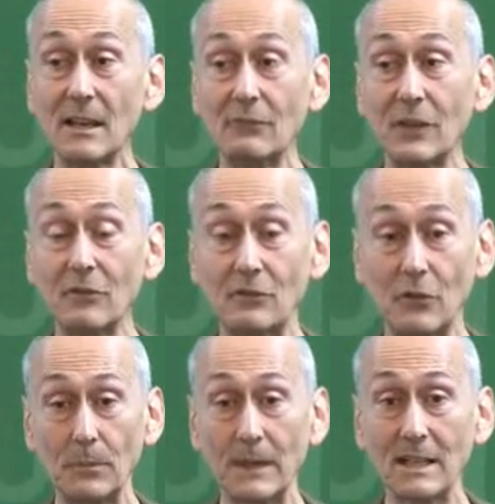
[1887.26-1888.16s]
in favor of
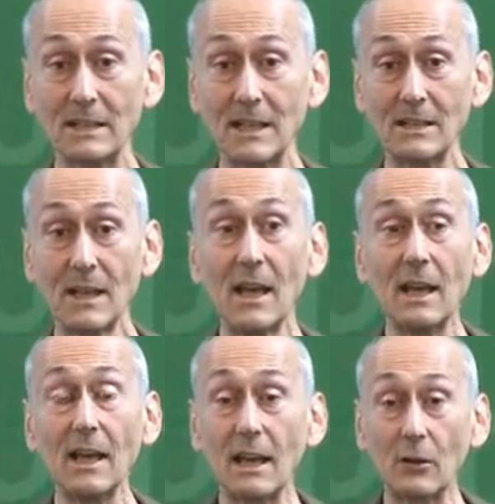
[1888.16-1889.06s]
open access,
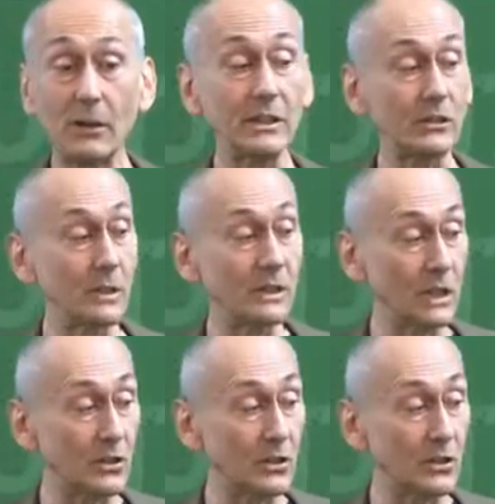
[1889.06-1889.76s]
according to which